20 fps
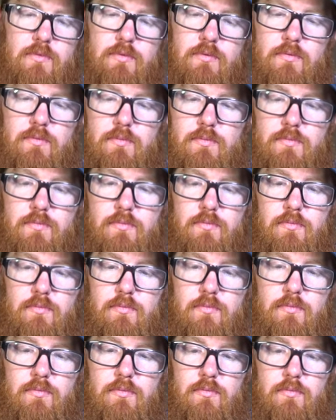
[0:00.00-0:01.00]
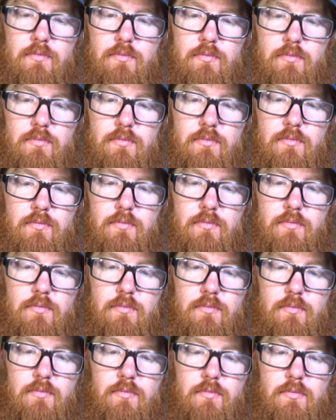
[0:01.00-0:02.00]

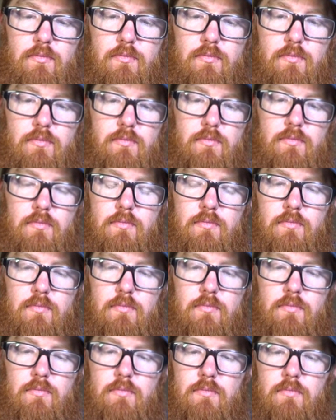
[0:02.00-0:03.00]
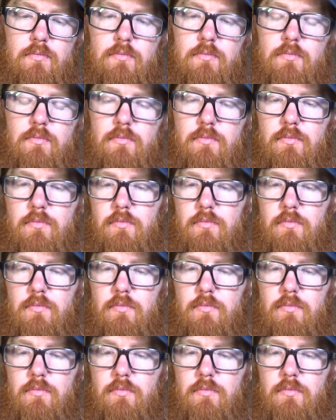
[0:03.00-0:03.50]
No one is speaking in this clip.